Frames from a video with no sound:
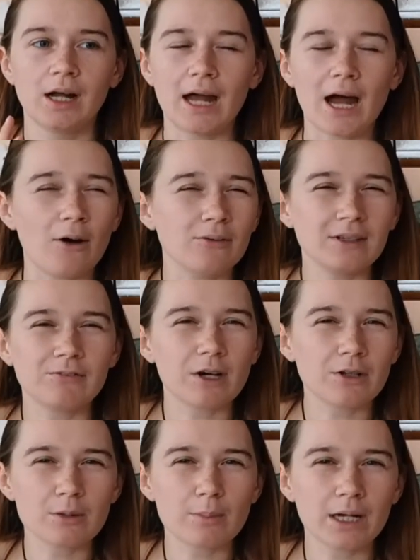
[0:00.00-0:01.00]
how they
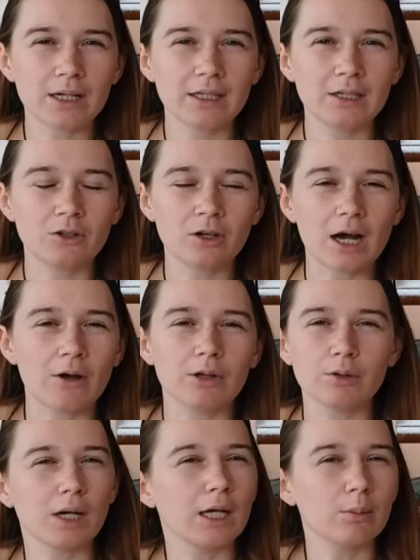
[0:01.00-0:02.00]
found the body or how they
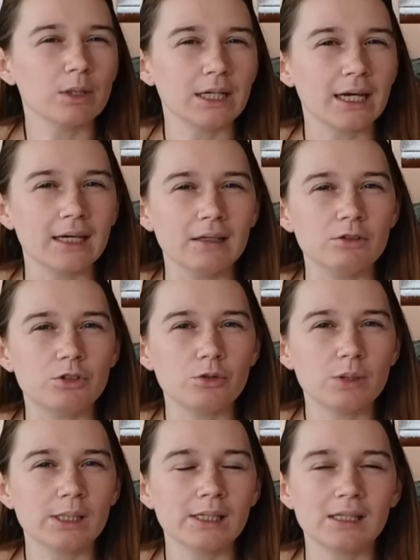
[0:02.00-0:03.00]
were able to get into it.